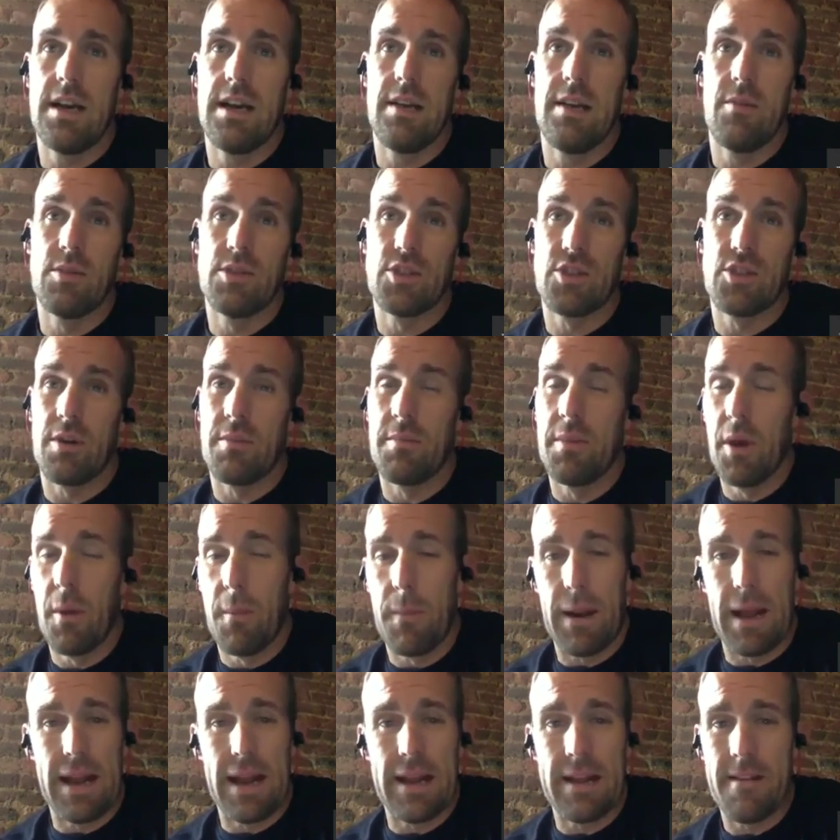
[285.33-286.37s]
we started meal
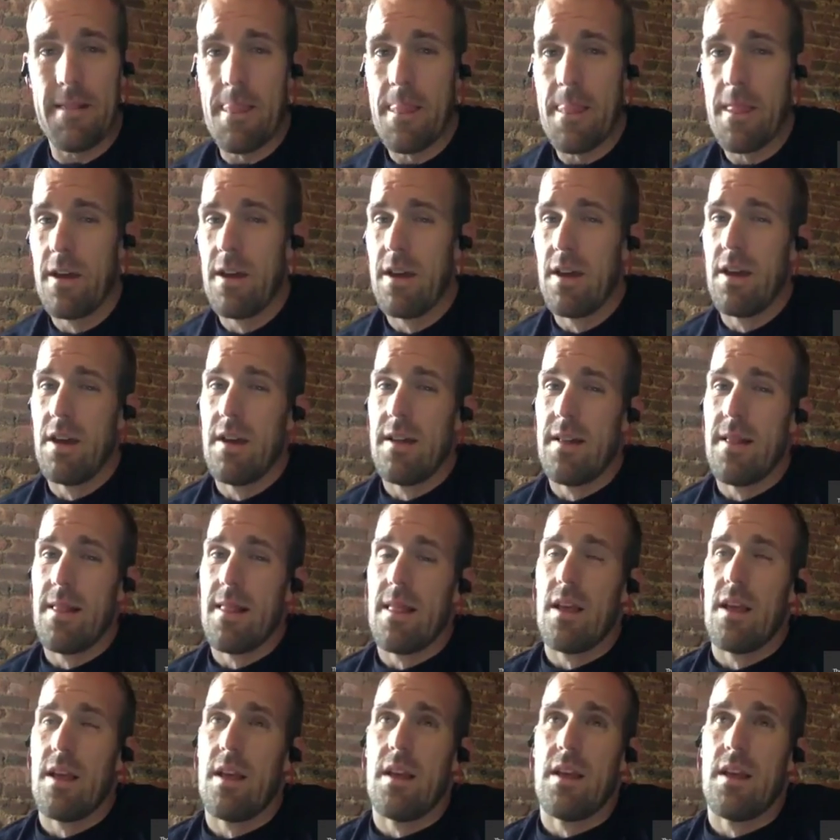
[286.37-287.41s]
planning
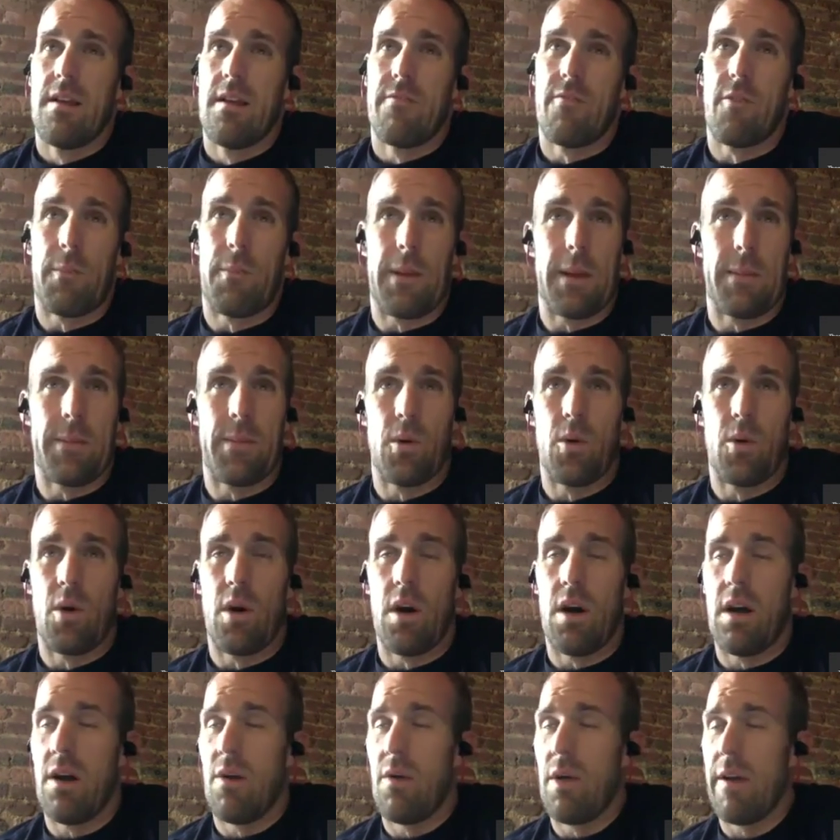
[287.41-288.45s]
for people.
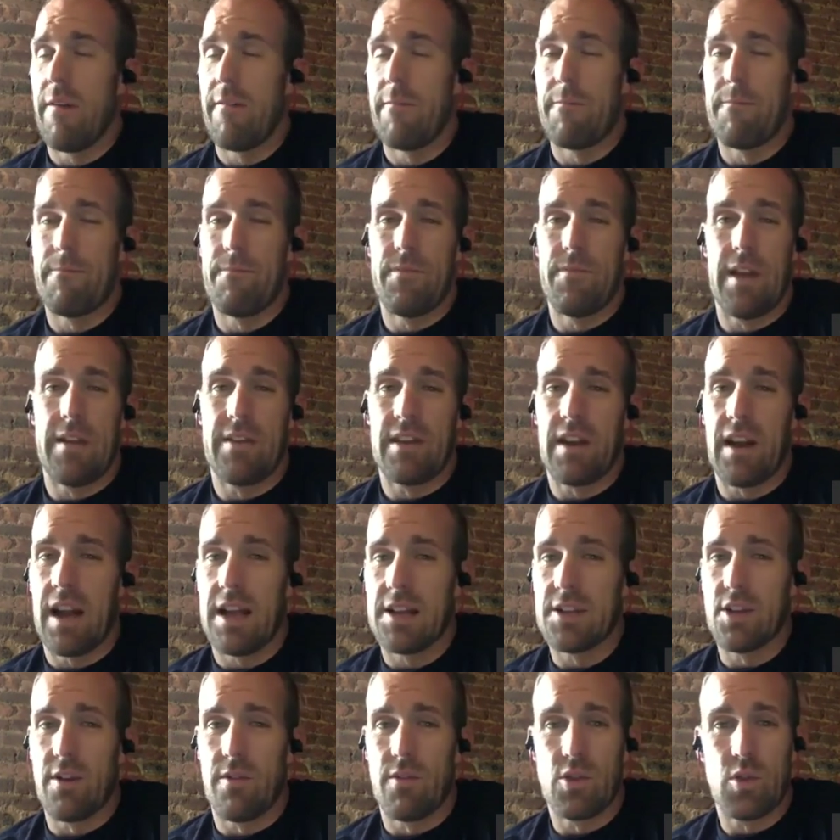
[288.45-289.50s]
We have clients
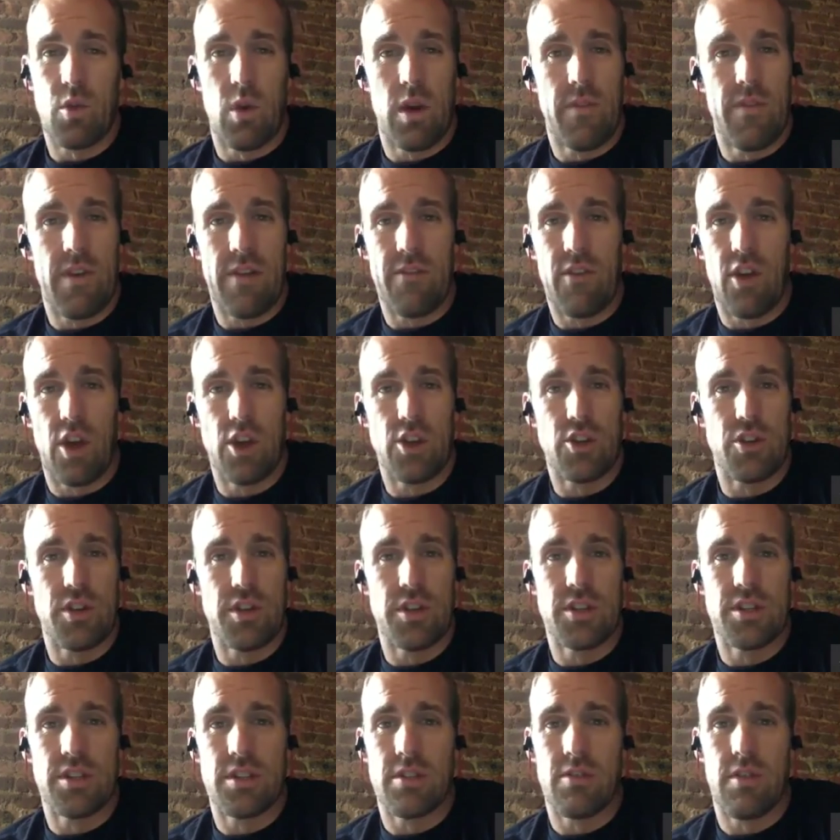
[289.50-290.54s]
in over 25
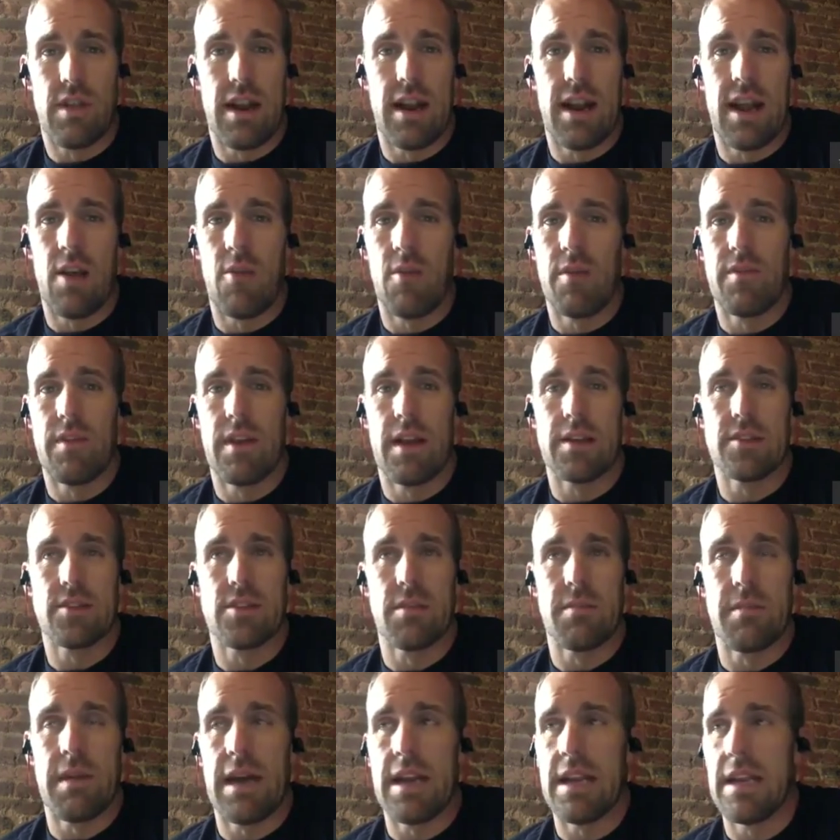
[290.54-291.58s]
countries. Right now we've got
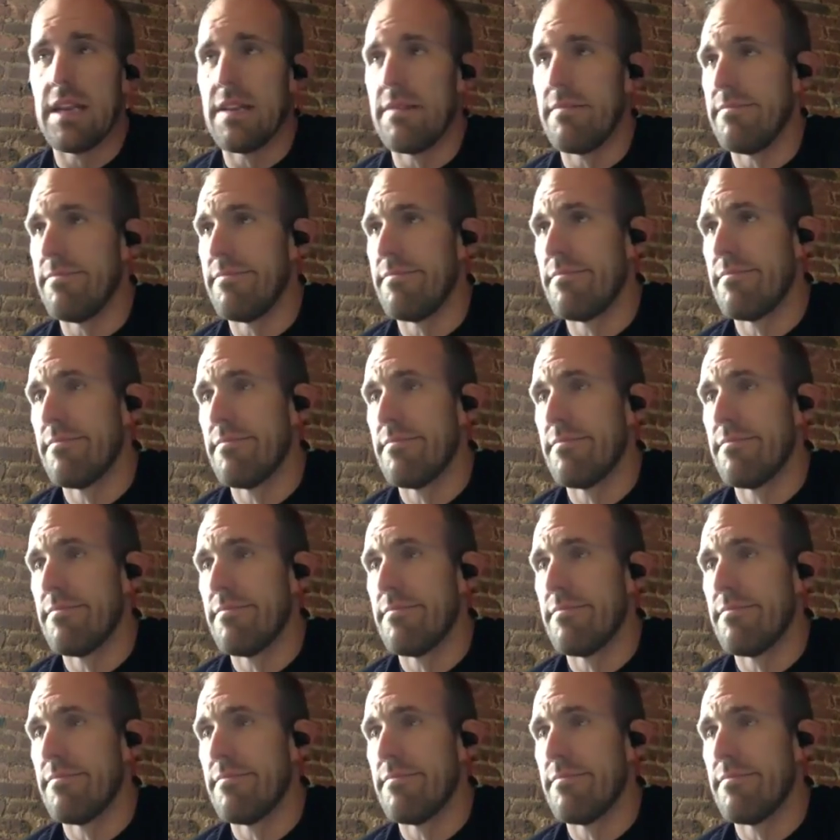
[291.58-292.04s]
somebody in